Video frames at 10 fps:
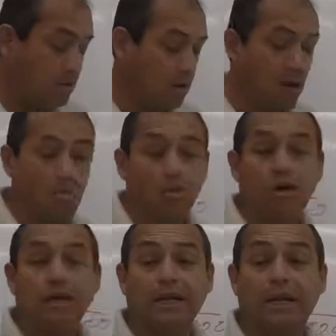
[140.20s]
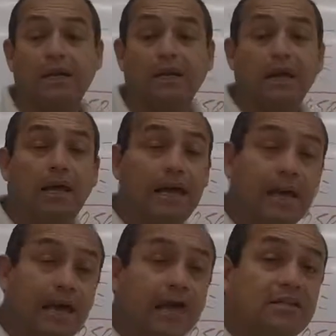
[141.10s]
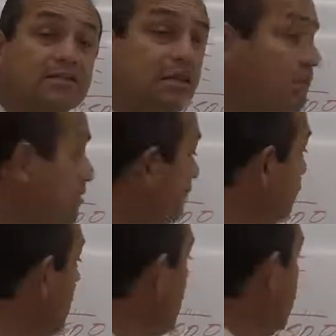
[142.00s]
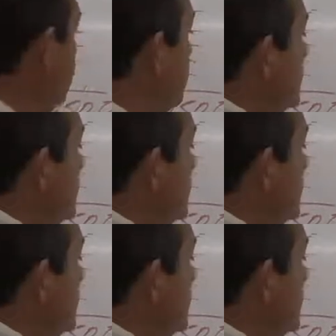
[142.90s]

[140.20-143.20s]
and we're going to get 875.